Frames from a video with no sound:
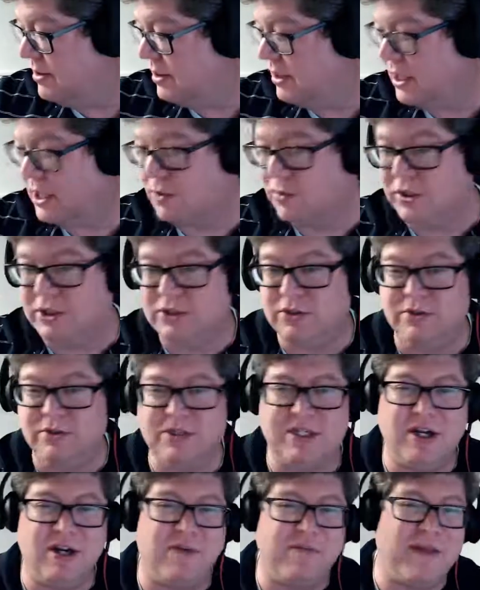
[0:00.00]
Liquid Truth
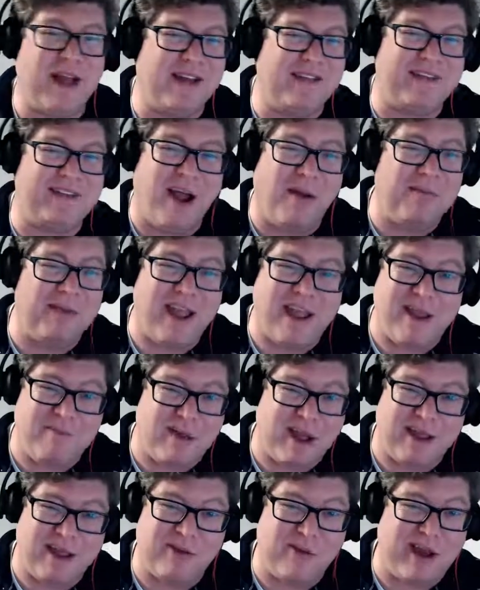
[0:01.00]
Serum? A dumb name,
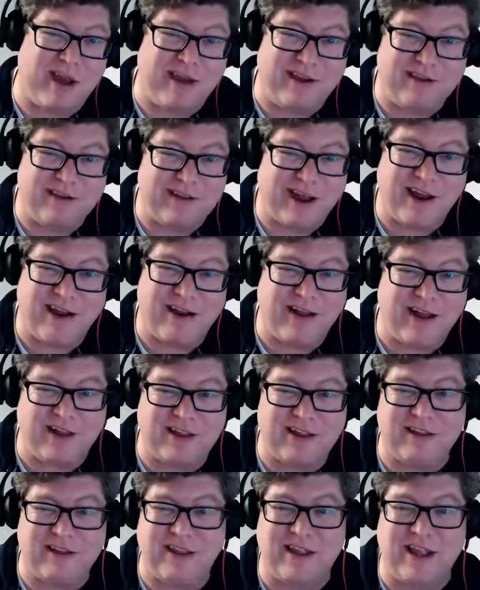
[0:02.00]
by the way. I, I
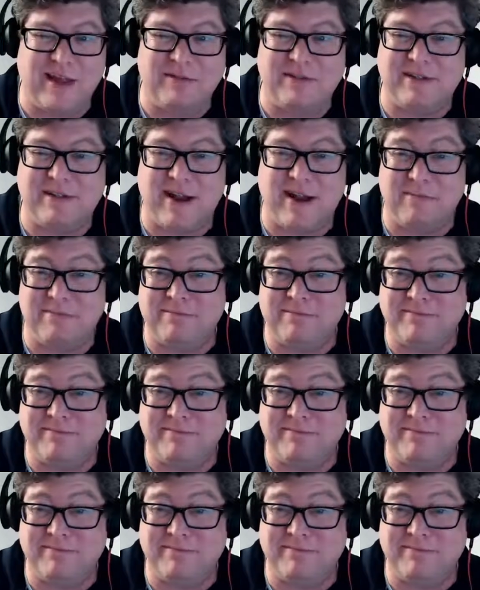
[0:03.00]
think the name's dumb.